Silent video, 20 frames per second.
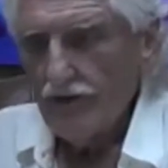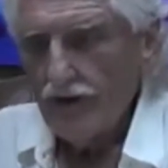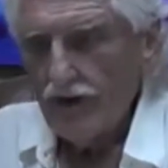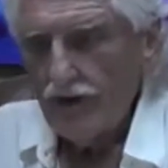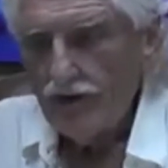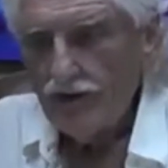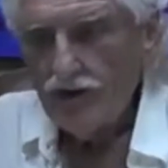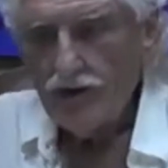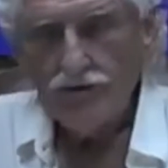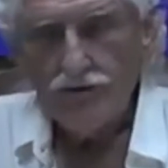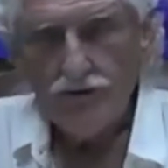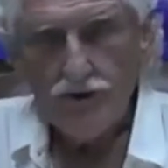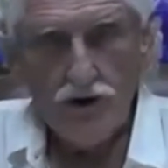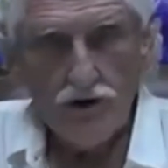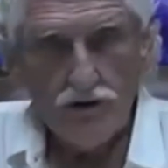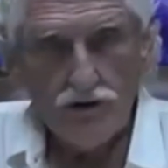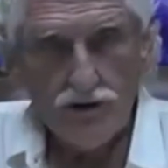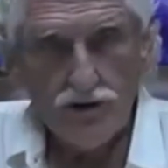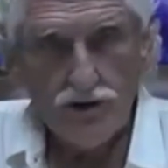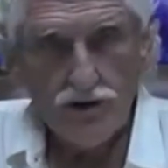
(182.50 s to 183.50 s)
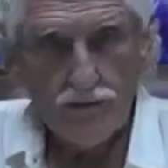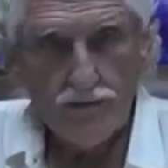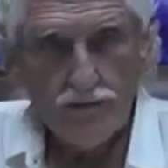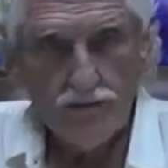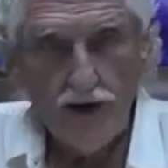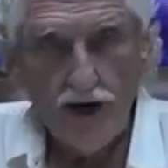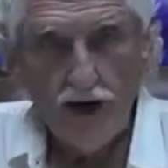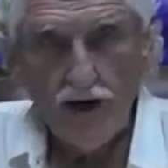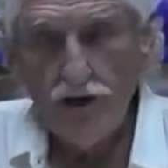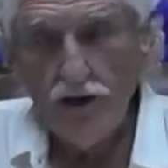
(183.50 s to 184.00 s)
your fruits
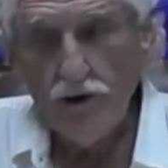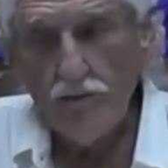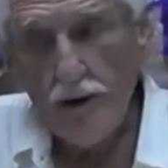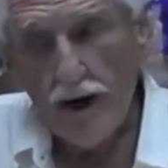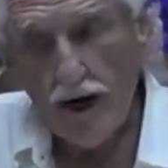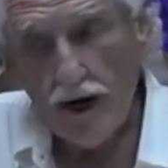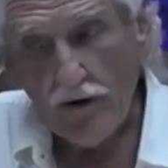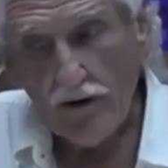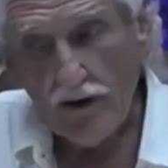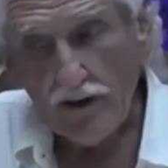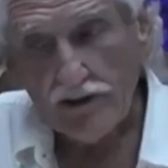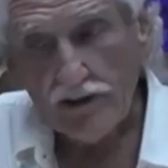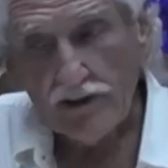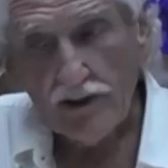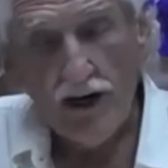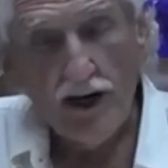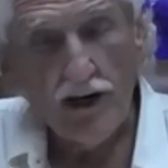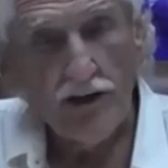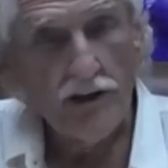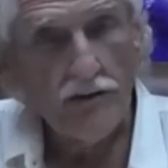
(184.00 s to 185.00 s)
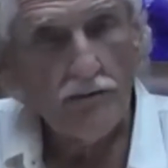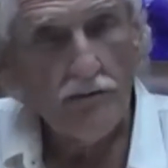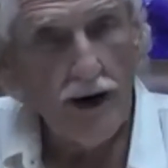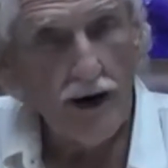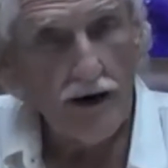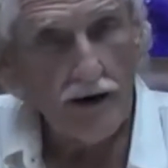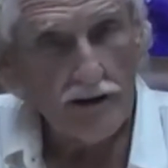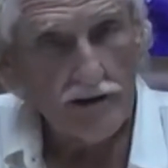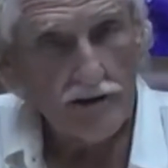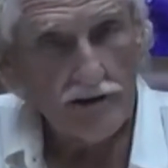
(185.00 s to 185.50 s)
and your berries and your
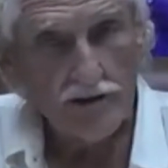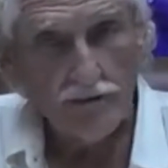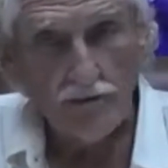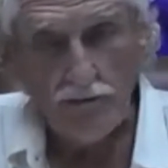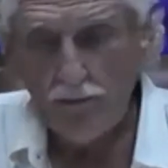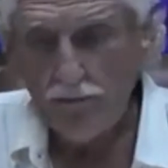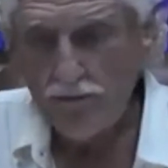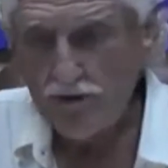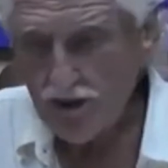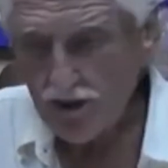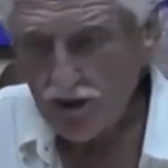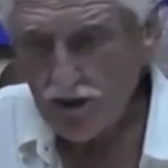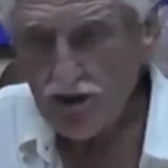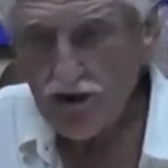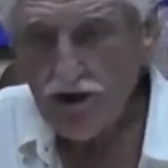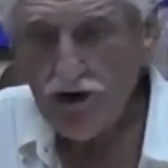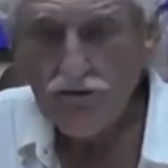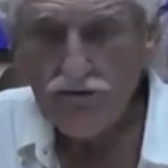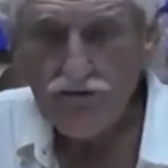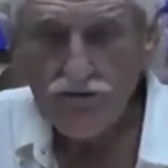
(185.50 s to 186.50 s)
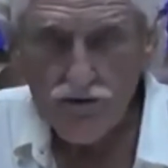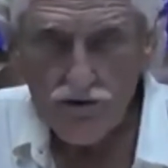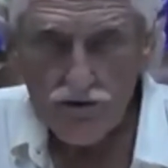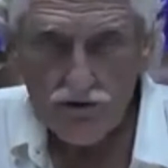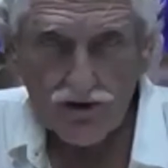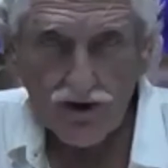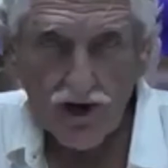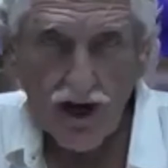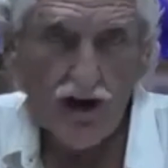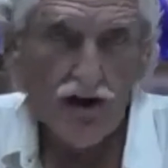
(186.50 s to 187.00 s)
melons, but particularly your
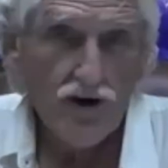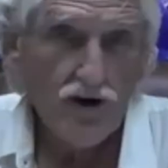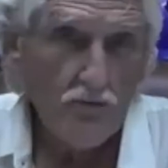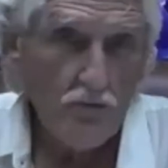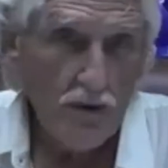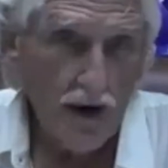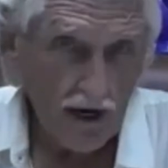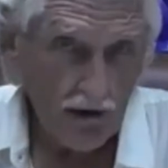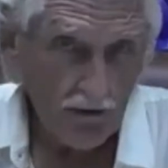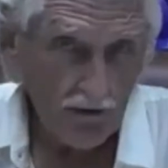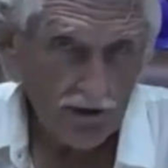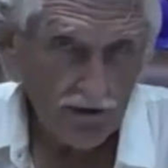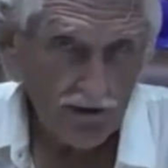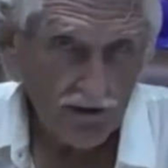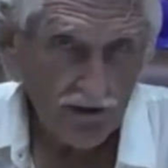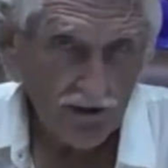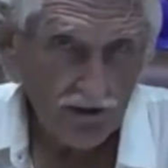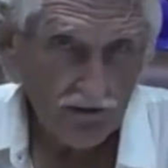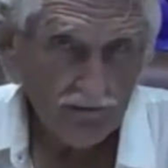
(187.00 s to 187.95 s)
fruits and your berries.